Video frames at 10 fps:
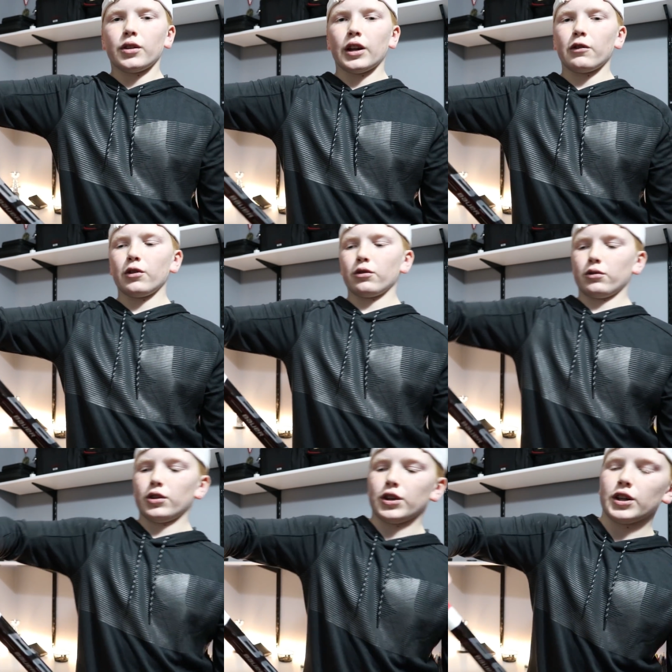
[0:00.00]
So yeah, it feels
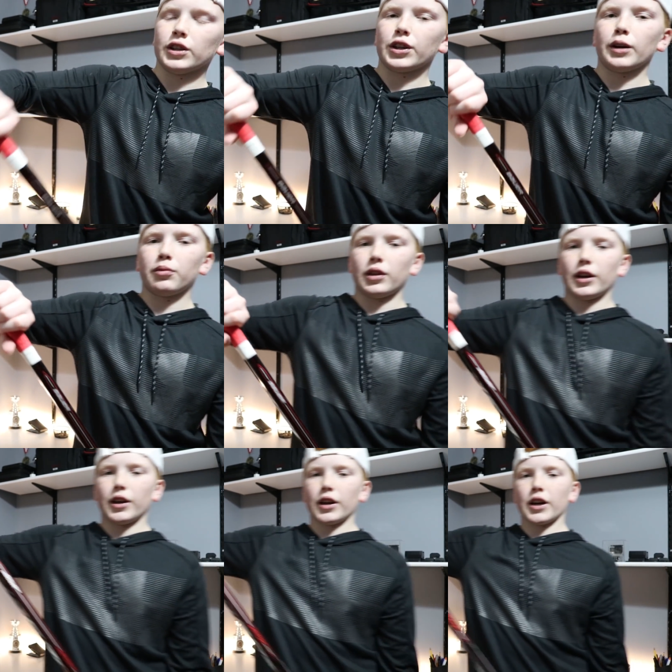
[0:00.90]
really good on the top of the
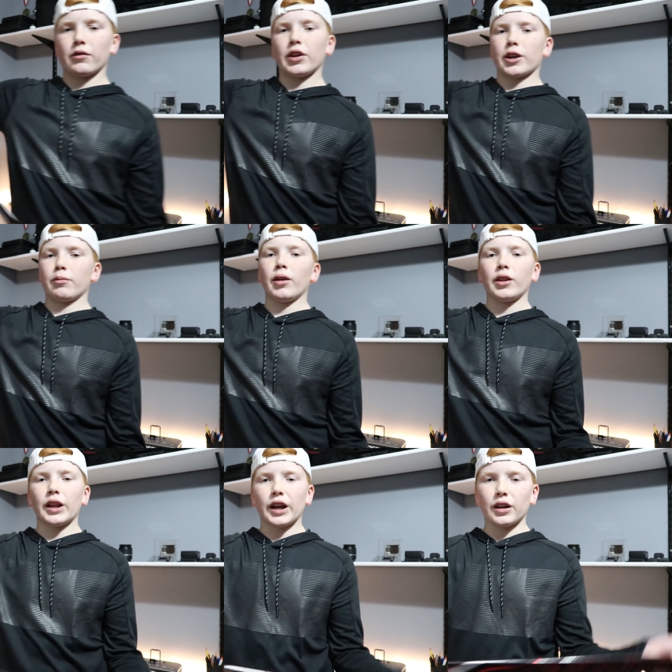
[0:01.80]
hand. I
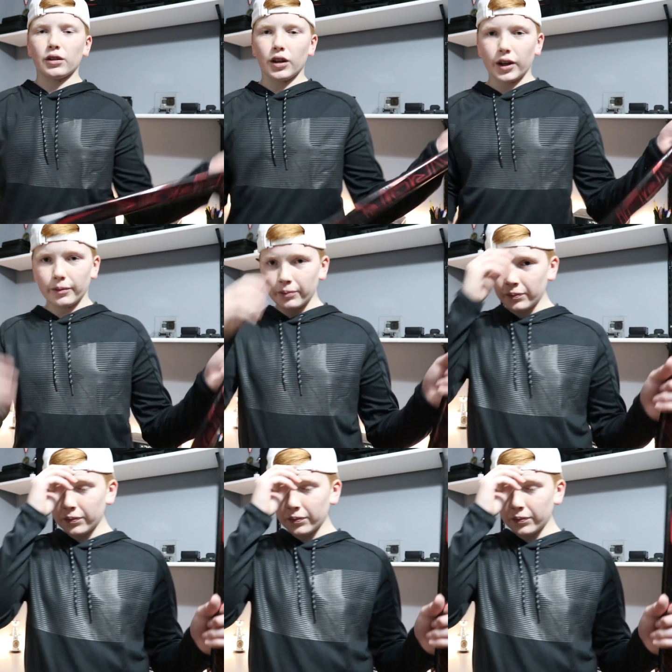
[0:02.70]
recommend that a lot.